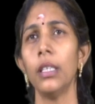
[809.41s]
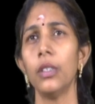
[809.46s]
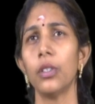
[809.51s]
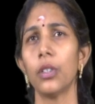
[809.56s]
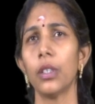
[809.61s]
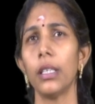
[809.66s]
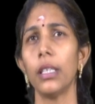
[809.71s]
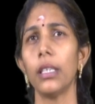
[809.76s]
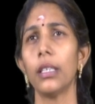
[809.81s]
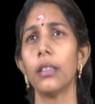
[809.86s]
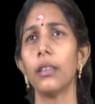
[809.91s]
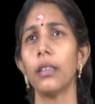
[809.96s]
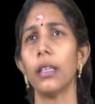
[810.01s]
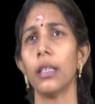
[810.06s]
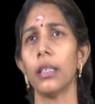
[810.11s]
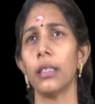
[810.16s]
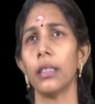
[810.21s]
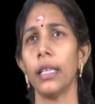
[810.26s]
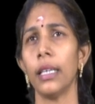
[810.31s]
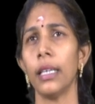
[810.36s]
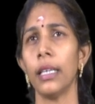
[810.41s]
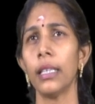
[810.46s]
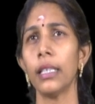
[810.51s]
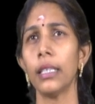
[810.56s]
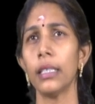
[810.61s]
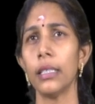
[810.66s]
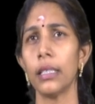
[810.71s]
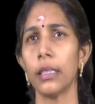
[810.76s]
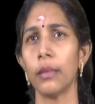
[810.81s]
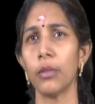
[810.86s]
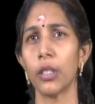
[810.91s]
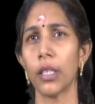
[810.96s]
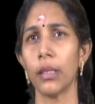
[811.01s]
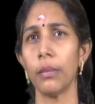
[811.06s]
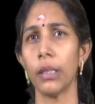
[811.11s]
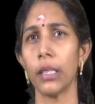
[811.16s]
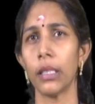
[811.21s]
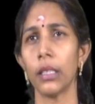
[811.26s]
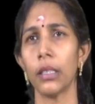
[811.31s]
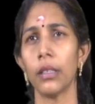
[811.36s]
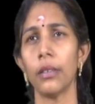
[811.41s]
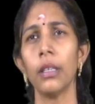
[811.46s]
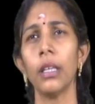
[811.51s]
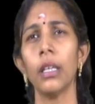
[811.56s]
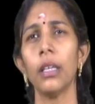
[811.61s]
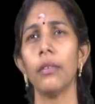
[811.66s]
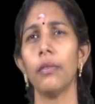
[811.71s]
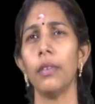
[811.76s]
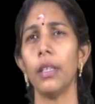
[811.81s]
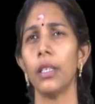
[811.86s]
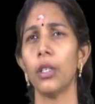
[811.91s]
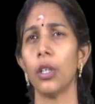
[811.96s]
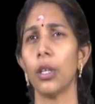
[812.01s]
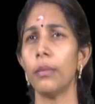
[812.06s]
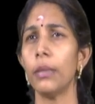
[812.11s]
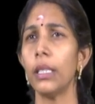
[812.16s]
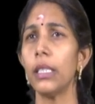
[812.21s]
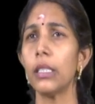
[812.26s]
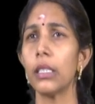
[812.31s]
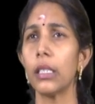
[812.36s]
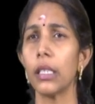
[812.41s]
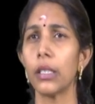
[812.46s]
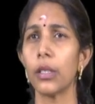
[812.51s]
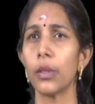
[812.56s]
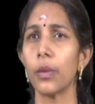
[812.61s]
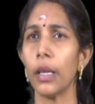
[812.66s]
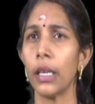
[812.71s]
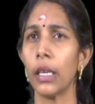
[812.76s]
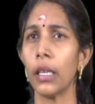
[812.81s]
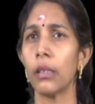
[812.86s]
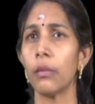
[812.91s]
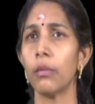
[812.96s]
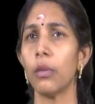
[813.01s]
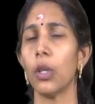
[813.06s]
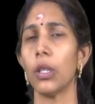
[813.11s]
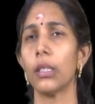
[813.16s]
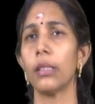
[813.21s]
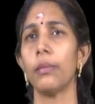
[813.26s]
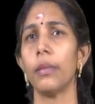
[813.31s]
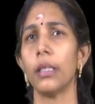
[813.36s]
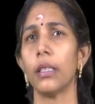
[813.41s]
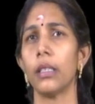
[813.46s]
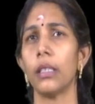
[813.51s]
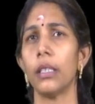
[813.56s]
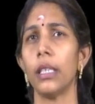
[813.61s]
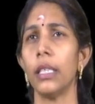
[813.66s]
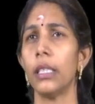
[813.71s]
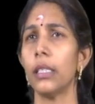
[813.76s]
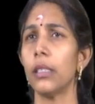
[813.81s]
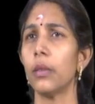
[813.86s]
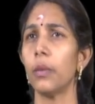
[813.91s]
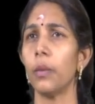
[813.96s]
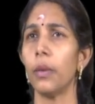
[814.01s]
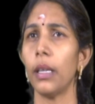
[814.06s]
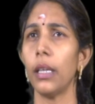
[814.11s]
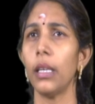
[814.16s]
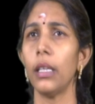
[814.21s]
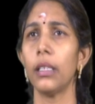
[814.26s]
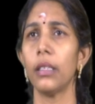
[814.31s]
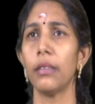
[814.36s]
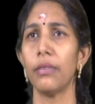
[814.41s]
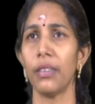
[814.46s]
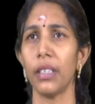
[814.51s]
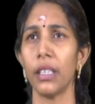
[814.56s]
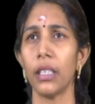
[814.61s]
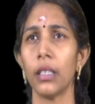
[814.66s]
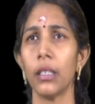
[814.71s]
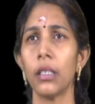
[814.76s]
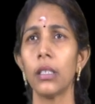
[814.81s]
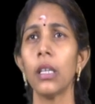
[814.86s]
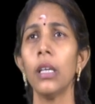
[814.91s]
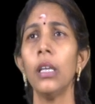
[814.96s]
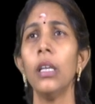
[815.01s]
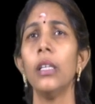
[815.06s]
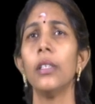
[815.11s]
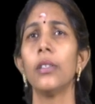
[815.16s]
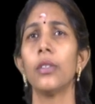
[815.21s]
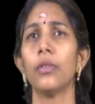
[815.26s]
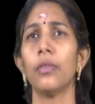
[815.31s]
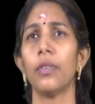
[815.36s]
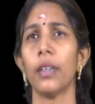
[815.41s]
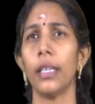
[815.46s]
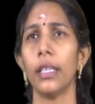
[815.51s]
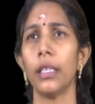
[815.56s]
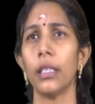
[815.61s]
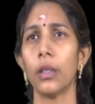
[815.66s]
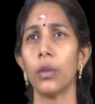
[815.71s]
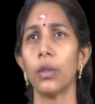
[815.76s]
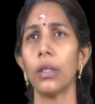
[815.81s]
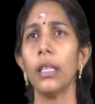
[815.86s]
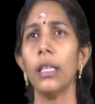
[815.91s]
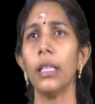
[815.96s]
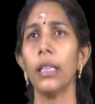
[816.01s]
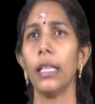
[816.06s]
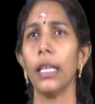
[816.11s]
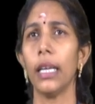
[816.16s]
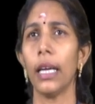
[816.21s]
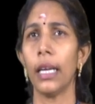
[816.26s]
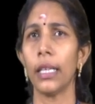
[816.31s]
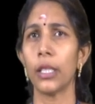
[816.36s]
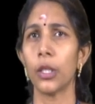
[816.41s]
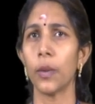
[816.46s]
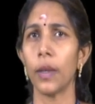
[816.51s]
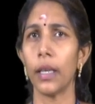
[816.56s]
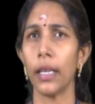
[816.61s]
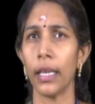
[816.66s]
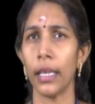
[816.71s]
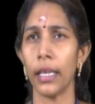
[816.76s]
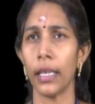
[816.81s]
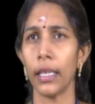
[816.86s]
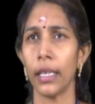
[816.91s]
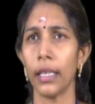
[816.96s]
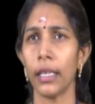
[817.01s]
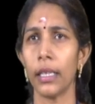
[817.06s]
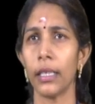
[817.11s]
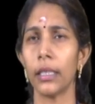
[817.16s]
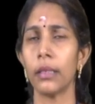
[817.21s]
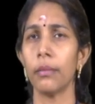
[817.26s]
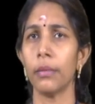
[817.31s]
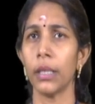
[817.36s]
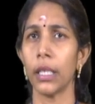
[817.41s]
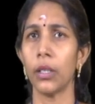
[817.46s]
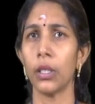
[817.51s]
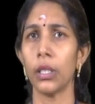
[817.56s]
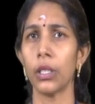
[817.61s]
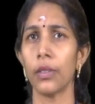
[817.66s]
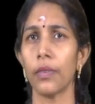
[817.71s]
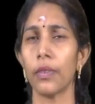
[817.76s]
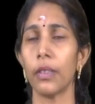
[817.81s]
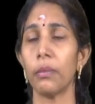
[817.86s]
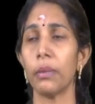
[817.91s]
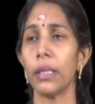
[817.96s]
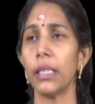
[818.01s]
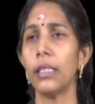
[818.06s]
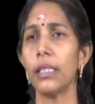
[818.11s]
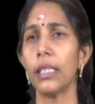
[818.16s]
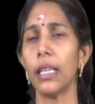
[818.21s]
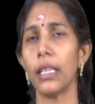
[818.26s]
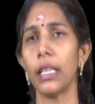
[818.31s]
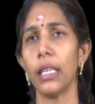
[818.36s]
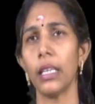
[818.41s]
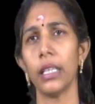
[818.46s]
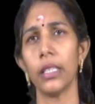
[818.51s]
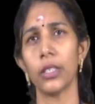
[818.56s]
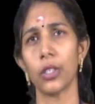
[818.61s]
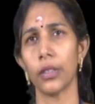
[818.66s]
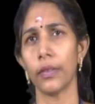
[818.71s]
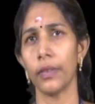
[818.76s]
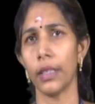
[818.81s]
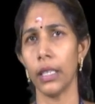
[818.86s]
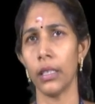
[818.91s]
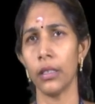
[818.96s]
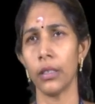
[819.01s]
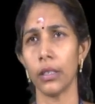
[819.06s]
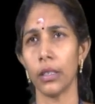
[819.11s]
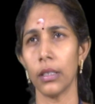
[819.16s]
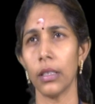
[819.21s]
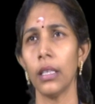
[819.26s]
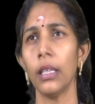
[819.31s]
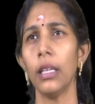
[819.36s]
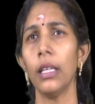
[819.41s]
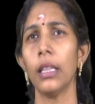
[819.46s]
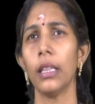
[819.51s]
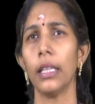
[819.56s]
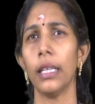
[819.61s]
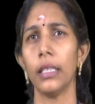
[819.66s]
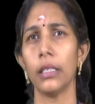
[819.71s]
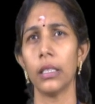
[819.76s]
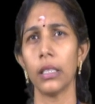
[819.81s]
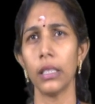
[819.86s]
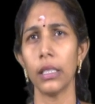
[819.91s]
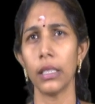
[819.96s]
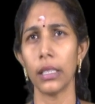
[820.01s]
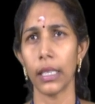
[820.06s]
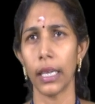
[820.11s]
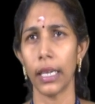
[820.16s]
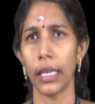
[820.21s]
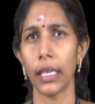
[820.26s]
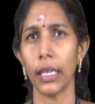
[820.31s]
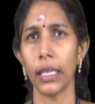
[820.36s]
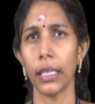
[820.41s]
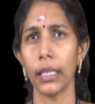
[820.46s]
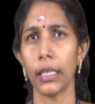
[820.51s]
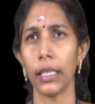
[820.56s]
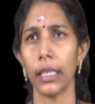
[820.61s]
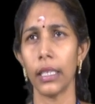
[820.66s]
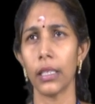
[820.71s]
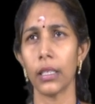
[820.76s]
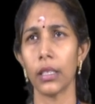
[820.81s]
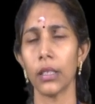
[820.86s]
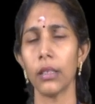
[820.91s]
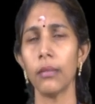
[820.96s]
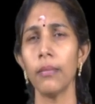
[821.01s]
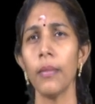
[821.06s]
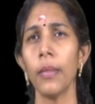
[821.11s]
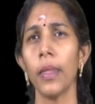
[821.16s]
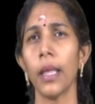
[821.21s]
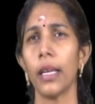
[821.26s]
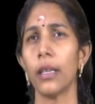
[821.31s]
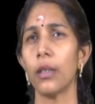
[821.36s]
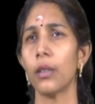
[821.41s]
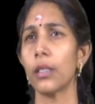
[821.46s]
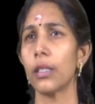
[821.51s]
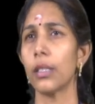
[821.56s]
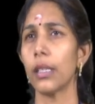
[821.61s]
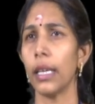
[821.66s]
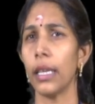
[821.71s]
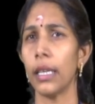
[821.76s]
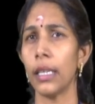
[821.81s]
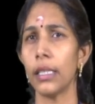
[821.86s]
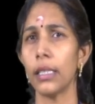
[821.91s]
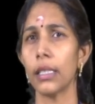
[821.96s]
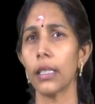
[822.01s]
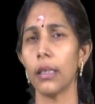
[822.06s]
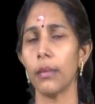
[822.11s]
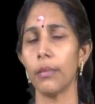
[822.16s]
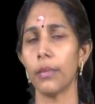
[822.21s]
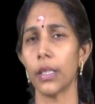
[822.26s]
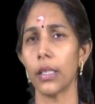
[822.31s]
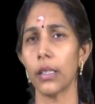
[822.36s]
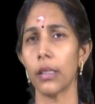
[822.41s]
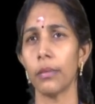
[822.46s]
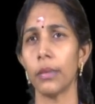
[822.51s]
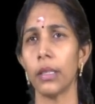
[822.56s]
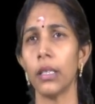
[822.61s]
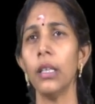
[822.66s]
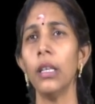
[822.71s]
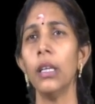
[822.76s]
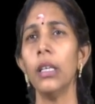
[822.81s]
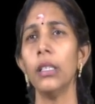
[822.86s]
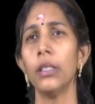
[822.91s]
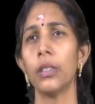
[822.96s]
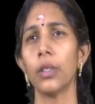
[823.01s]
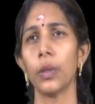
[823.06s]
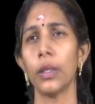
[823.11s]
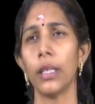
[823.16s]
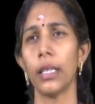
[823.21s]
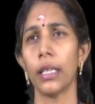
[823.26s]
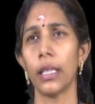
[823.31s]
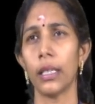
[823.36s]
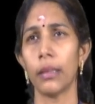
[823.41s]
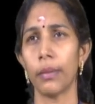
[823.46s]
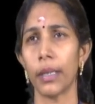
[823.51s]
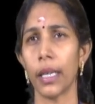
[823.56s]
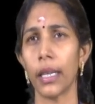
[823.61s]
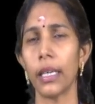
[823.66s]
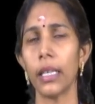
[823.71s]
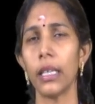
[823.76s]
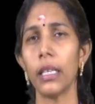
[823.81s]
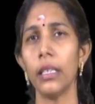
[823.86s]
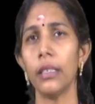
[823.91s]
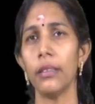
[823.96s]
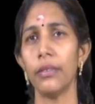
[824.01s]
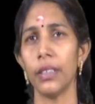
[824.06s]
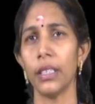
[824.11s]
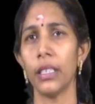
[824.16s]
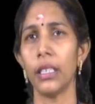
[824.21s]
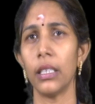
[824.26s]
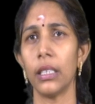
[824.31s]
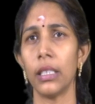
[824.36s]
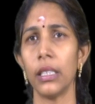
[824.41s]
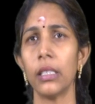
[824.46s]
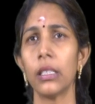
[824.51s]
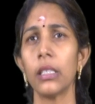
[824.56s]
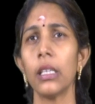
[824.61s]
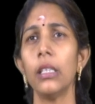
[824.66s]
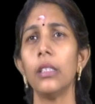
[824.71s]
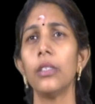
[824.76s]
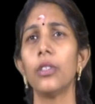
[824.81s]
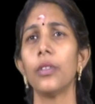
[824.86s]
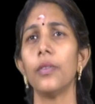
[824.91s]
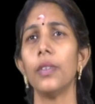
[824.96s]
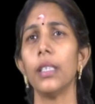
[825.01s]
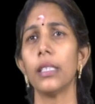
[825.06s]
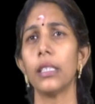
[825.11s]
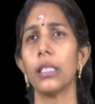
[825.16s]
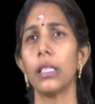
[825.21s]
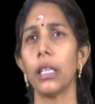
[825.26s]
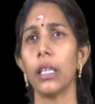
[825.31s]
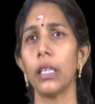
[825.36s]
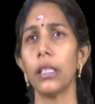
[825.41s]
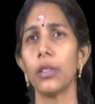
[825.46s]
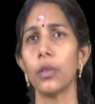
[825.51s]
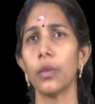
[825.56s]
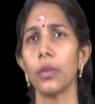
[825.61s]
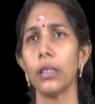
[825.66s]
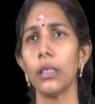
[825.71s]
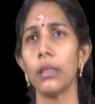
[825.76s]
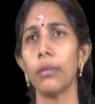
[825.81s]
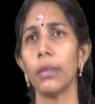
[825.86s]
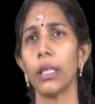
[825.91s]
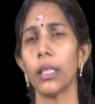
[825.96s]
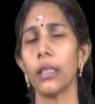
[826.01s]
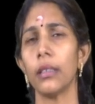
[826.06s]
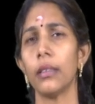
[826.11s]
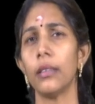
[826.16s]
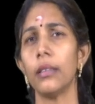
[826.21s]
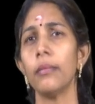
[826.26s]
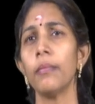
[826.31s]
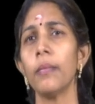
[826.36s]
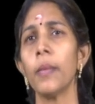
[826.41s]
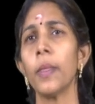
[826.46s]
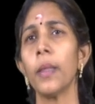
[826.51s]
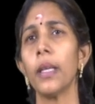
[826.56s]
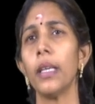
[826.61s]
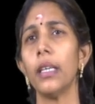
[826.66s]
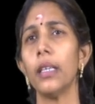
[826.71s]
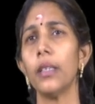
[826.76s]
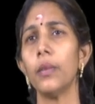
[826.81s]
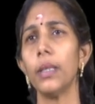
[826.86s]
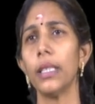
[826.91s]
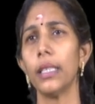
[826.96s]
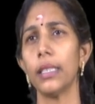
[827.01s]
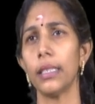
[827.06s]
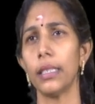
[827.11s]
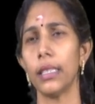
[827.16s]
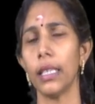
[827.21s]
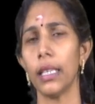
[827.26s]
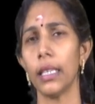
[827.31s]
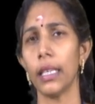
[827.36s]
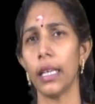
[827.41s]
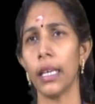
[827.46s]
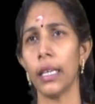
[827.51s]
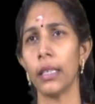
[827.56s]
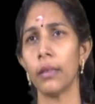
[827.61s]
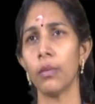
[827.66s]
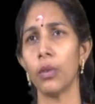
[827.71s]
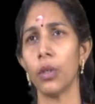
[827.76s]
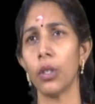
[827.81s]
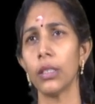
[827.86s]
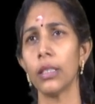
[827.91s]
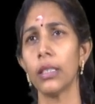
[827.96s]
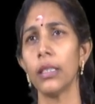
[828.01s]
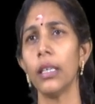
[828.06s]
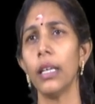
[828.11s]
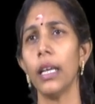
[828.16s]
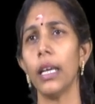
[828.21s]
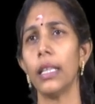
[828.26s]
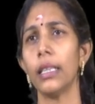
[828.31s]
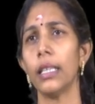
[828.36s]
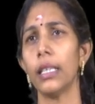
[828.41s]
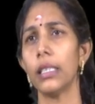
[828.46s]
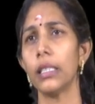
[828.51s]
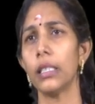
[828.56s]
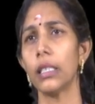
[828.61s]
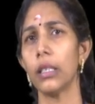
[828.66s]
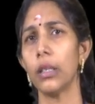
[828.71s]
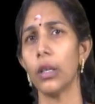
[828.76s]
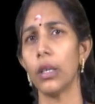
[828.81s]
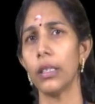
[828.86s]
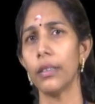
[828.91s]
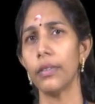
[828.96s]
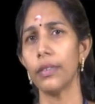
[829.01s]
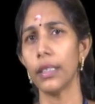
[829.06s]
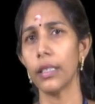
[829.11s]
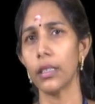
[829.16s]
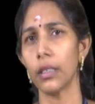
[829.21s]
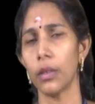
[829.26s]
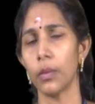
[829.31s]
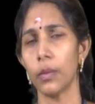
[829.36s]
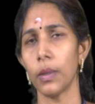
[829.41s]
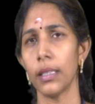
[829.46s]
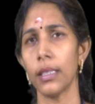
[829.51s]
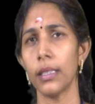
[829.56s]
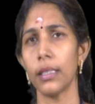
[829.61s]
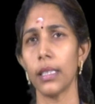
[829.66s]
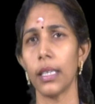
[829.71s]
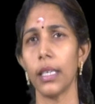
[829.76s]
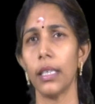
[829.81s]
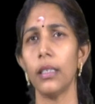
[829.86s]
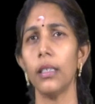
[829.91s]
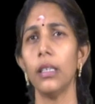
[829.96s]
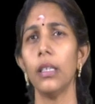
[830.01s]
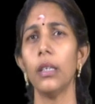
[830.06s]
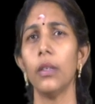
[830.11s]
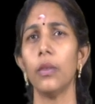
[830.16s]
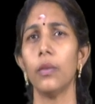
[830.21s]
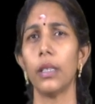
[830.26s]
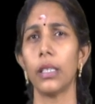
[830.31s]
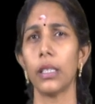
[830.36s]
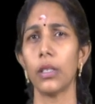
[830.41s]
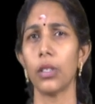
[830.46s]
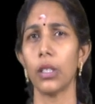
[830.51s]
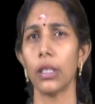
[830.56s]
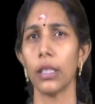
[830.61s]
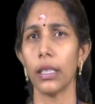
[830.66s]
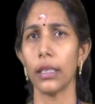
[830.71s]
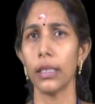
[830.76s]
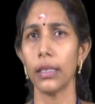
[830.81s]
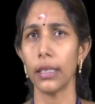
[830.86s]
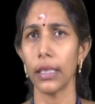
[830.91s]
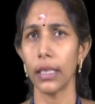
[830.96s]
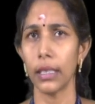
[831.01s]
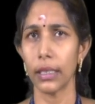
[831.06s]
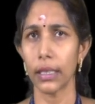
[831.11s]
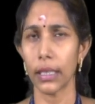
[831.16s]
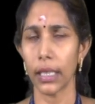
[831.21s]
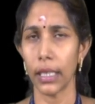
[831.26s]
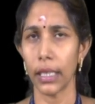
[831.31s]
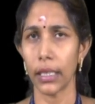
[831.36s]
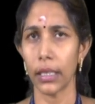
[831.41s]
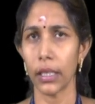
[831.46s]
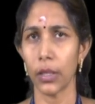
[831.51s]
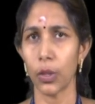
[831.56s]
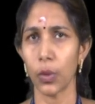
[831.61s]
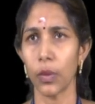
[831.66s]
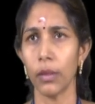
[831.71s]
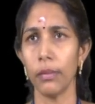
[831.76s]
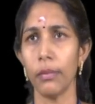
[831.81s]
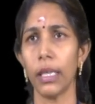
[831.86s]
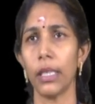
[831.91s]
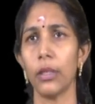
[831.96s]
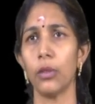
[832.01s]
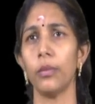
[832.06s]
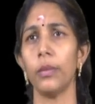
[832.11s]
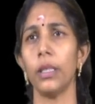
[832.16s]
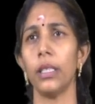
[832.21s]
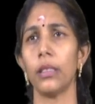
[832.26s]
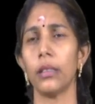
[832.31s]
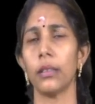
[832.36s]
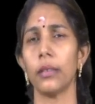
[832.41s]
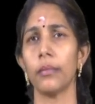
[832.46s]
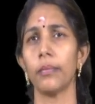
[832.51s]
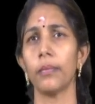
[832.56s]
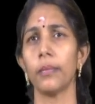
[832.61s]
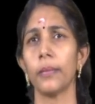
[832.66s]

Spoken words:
So here the air consumption method, we normally stick to air box method. It is very difficult to find out the actual air inlet because of the pulsating nature of the engine. The engine is cyclic in nature and also air is compressible, so there are practical difficulties. So we are sticking to this method. Here we can see an air box and there is an orifice on one side, whereas on the other side it's connected to a manometer.